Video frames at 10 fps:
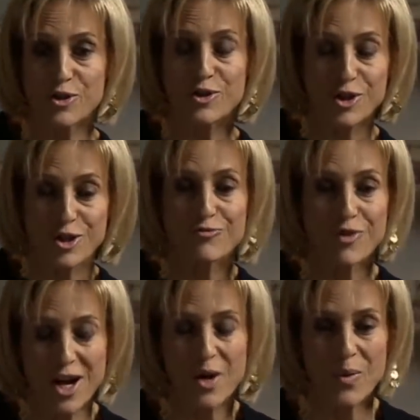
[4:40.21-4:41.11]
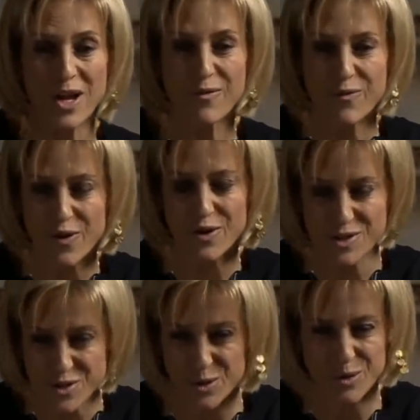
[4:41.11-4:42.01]
to, to the right-wing
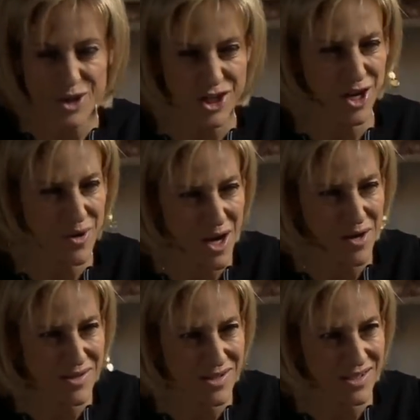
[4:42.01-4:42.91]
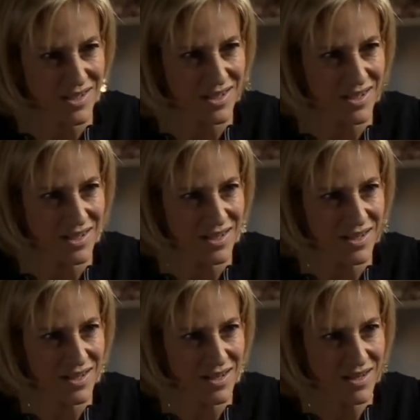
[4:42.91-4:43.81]
Fox talk show host?
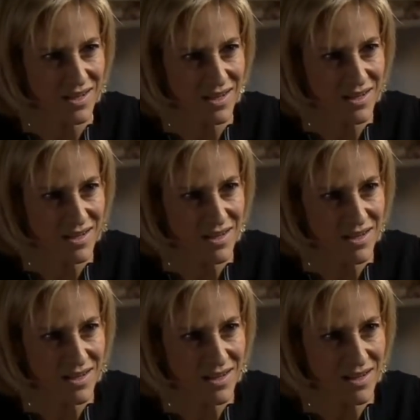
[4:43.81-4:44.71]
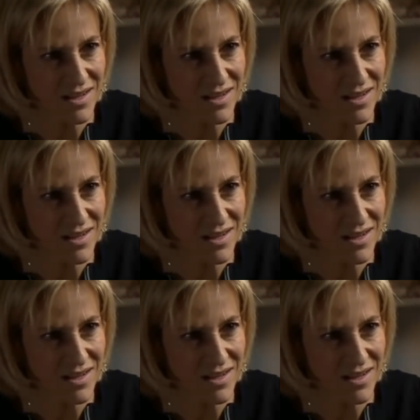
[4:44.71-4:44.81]
positive populism.